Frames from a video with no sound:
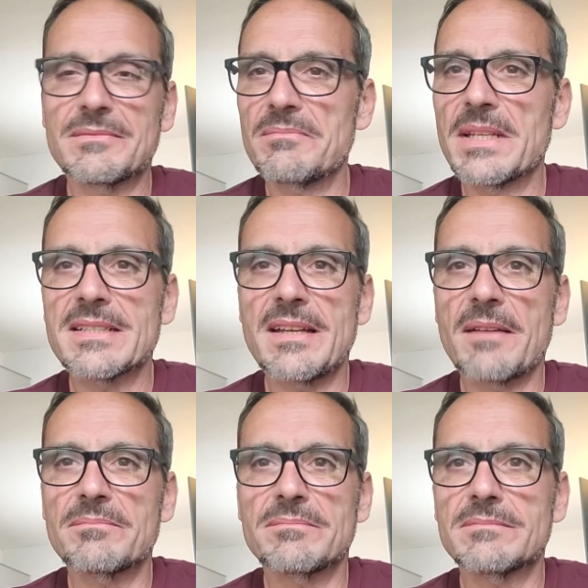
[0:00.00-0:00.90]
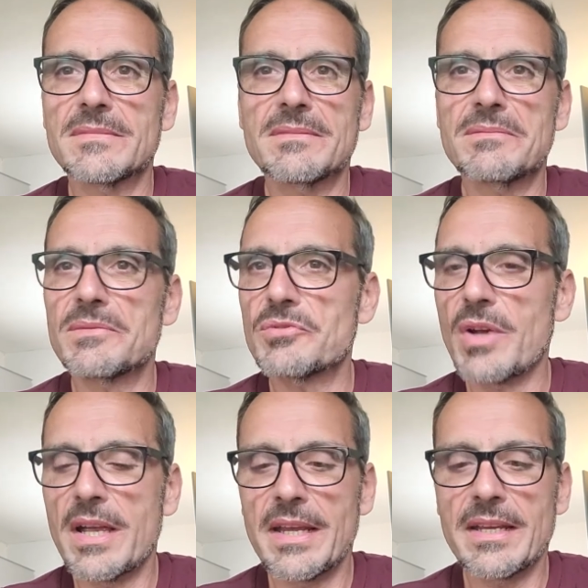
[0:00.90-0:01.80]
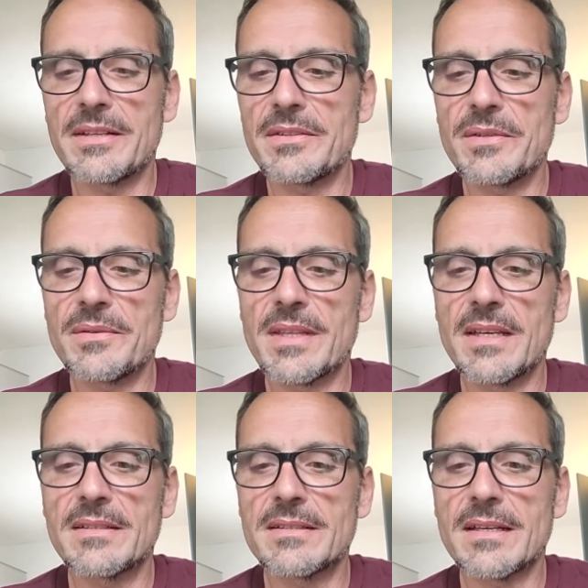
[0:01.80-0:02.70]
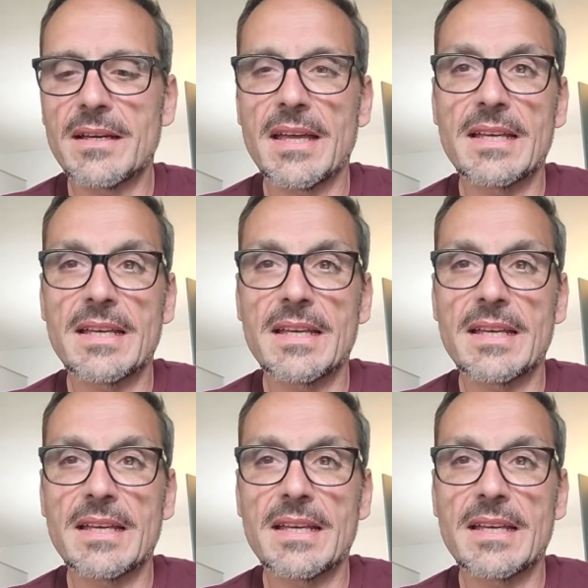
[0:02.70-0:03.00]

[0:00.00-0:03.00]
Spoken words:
Mix it up. Try new things.